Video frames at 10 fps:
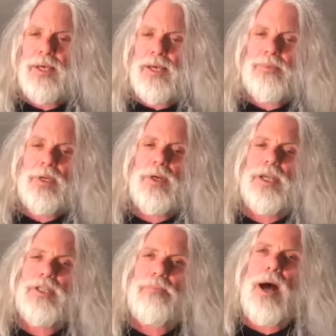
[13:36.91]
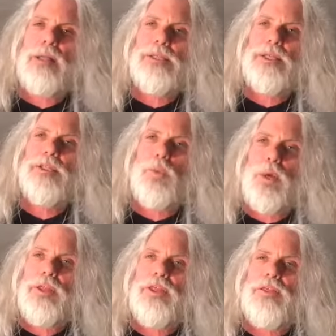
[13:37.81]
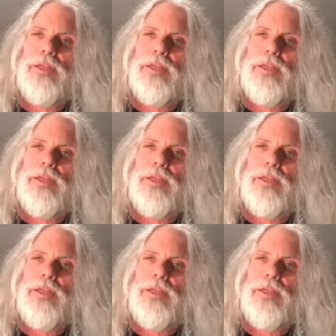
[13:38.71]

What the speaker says: immigration policy is one of the